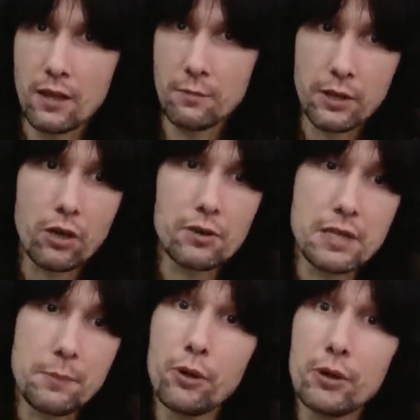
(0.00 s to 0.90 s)
because
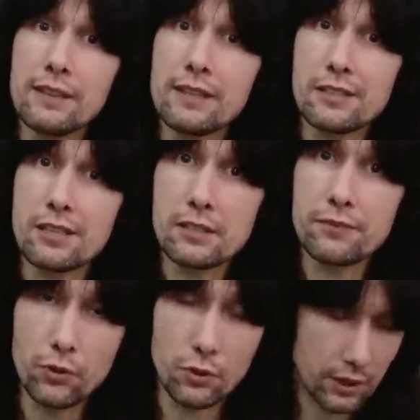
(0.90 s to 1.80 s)
he put in the
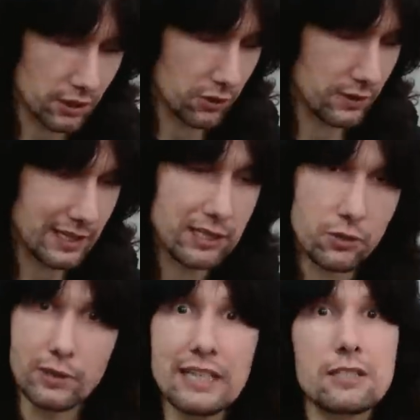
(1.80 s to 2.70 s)
sus4. You need
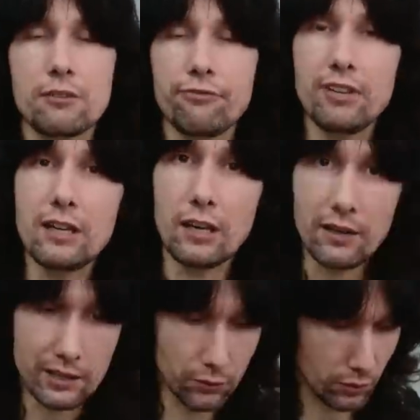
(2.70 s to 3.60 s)
your little finger
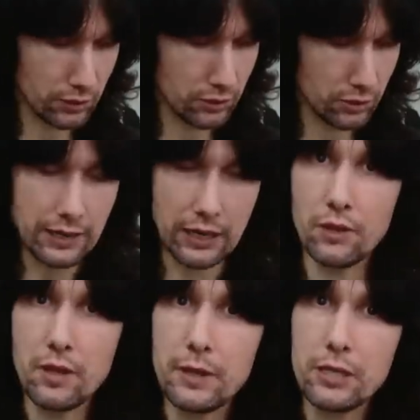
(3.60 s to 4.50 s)
in order to do that
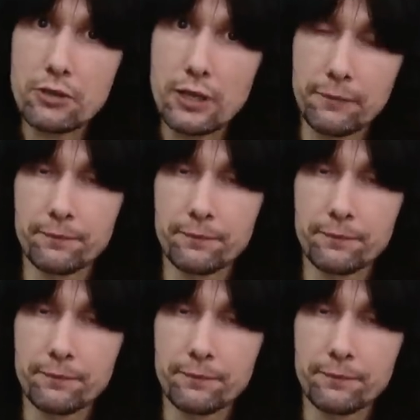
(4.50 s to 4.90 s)
on the B string.